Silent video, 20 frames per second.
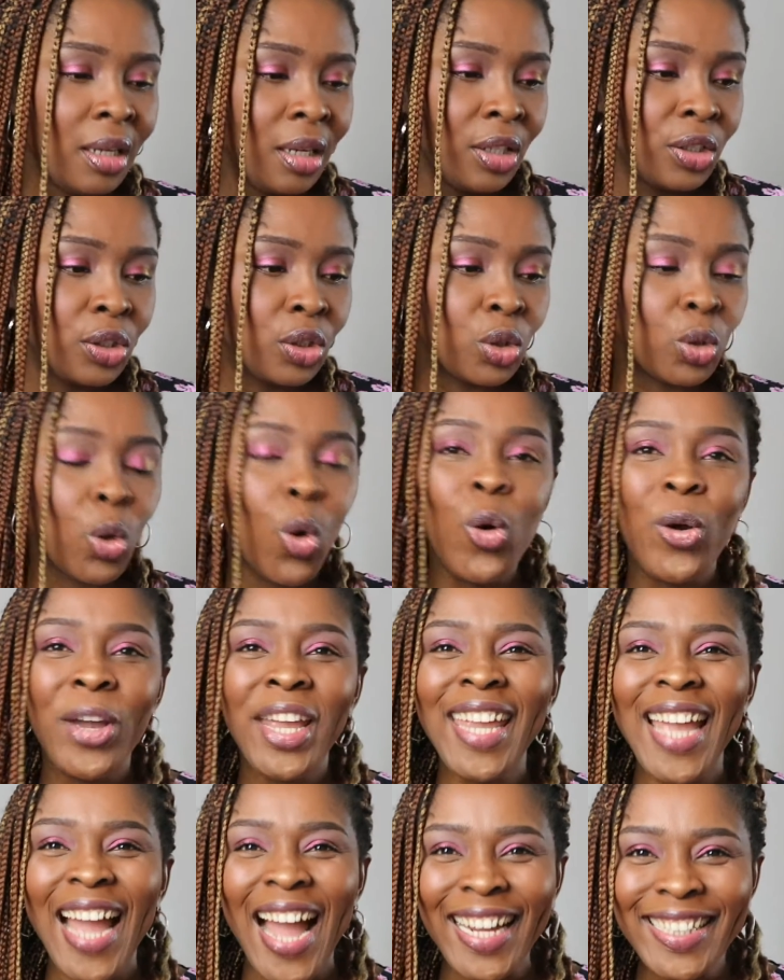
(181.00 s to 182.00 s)
So
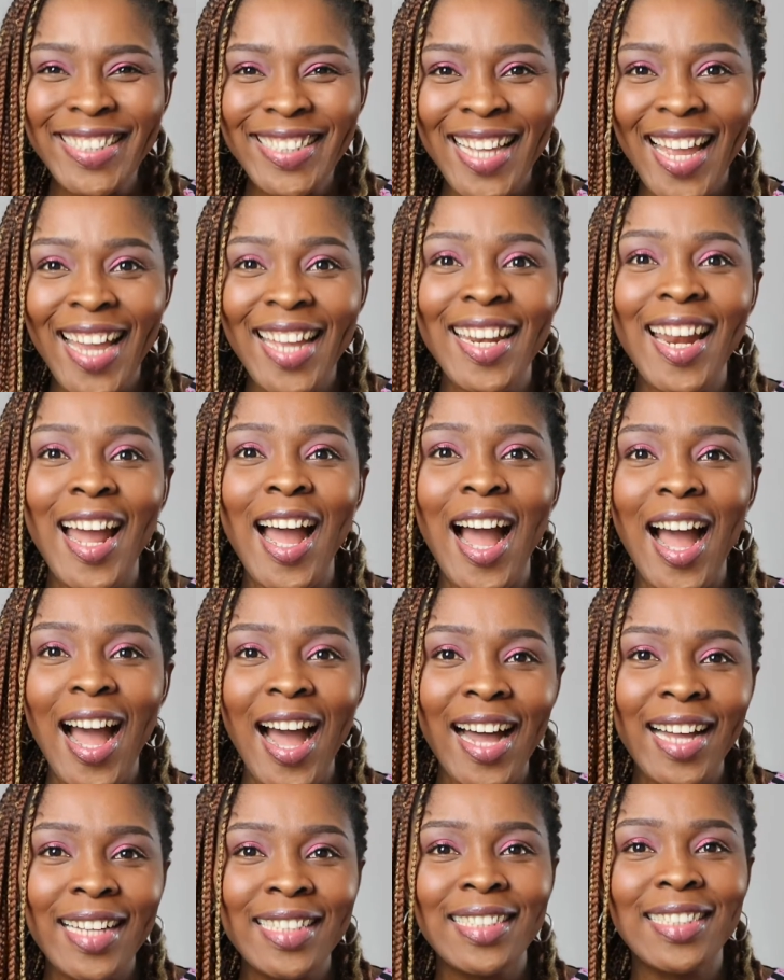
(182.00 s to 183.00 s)
he acted
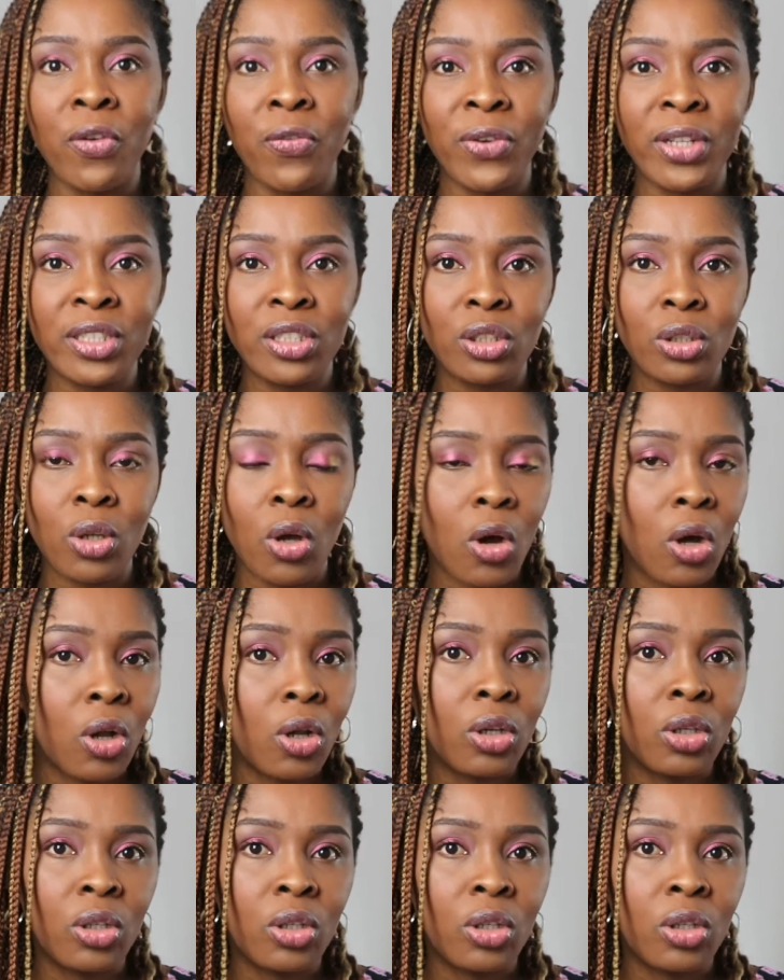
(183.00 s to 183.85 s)
as Professor